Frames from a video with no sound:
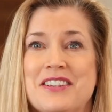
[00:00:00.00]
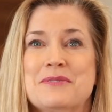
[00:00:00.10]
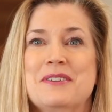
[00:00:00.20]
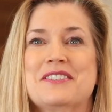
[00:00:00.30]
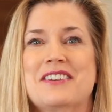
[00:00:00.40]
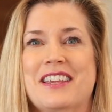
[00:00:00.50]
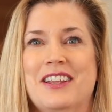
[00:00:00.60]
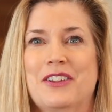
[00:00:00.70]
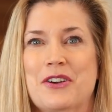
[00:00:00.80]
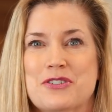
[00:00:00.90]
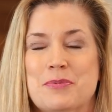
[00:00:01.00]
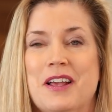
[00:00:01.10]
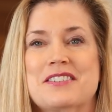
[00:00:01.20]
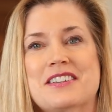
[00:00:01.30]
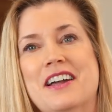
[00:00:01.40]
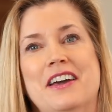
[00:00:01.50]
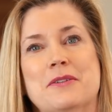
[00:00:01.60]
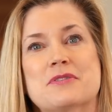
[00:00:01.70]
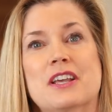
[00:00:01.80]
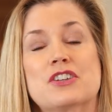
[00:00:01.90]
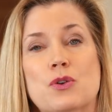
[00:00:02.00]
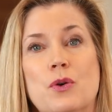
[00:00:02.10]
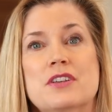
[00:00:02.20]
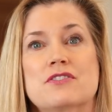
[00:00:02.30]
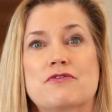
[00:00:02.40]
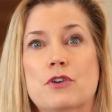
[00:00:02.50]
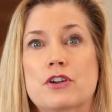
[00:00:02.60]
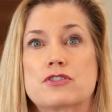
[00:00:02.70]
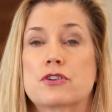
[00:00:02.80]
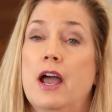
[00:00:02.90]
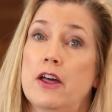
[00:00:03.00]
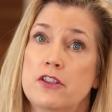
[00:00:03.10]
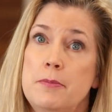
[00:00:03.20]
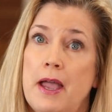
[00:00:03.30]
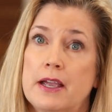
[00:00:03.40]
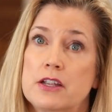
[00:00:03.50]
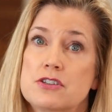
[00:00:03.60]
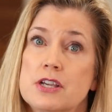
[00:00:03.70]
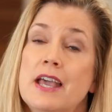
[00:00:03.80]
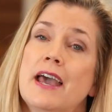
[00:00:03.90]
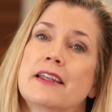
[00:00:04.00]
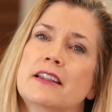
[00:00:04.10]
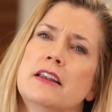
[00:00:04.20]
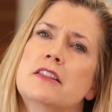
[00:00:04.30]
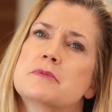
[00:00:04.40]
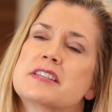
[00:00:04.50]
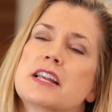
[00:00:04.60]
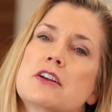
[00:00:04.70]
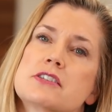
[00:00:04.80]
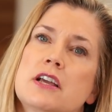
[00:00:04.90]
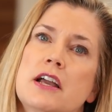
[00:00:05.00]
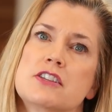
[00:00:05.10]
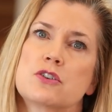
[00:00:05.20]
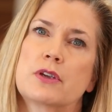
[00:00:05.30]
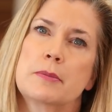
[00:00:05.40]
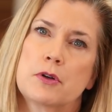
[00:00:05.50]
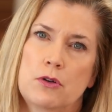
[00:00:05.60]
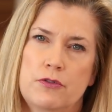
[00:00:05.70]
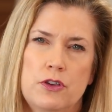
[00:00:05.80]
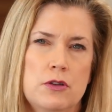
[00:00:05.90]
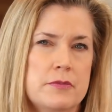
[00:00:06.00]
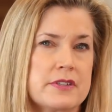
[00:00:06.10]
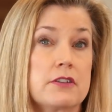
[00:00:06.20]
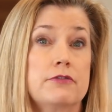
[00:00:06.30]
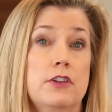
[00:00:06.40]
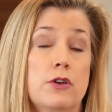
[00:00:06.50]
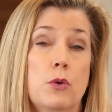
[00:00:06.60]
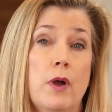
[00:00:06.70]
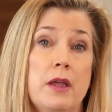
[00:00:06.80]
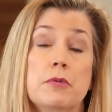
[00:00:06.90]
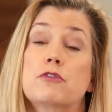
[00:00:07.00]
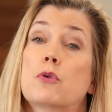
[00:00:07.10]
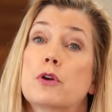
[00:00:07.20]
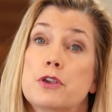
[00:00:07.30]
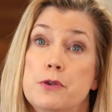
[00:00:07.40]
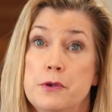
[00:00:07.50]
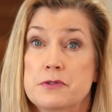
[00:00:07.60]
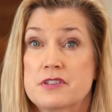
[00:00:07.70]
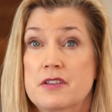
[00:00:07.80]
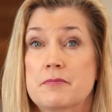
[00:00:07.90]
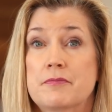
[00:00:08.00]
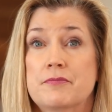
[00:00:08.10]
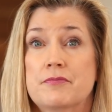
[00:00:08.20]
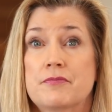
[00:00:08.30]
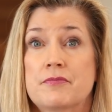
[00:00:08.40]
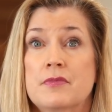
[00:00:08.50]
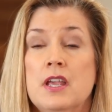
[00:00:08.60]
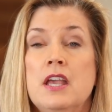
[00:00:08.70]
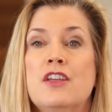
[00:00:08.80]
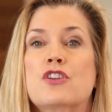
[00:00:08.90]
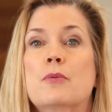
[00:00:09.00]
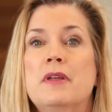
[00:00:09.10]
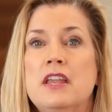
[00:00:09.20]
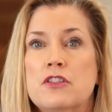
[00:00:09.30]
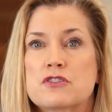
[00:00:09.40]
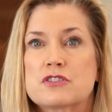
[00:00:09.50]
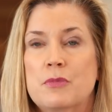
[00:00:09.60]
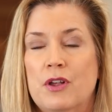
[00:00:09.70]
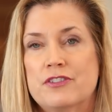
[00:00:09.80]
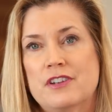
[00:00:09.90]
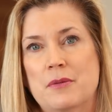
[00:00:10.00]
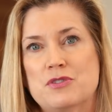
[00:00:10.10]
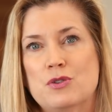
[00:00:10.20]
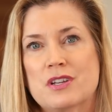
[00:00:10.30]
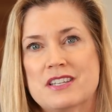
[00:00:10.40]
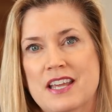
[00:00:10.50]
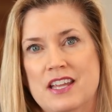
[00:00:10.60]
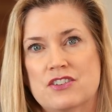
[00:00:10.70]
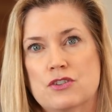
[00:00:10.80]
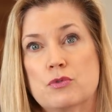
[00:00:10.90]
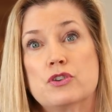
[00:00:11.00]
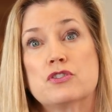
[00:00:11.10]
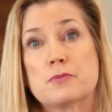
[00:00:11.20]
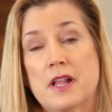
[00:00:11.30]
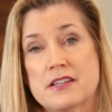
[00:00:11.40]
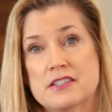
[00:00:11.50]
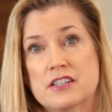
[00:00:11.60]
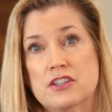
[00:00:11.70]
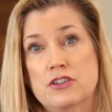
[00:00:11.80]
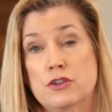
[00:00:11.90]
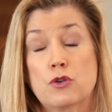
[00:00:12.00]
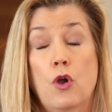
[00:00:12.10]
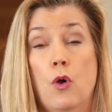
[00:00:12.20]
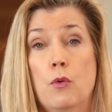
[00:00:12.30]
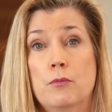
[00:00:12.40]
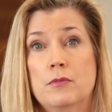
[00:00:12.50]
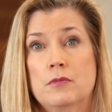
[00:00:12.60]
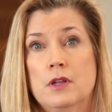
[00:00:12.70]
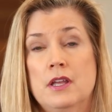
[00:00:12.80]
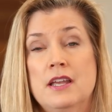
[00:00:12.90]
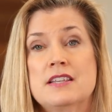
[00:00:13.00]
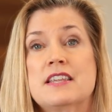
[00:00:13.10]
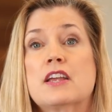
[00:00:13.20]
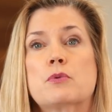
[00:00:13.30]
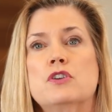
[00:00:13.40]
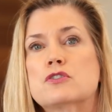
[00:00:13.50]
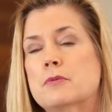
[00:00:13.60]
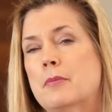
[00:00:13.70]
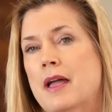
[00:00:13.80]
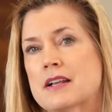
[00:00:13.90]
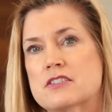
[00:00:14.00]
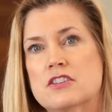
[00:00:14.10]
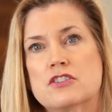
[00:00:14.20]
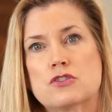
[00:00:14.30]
This means taking larger plastic items like toys and furniture out of the package and letting them sit outside so chemical fumes can float away before you use them. There are many other small steps you can take to reduce plastics in your home. Take reusable bags to the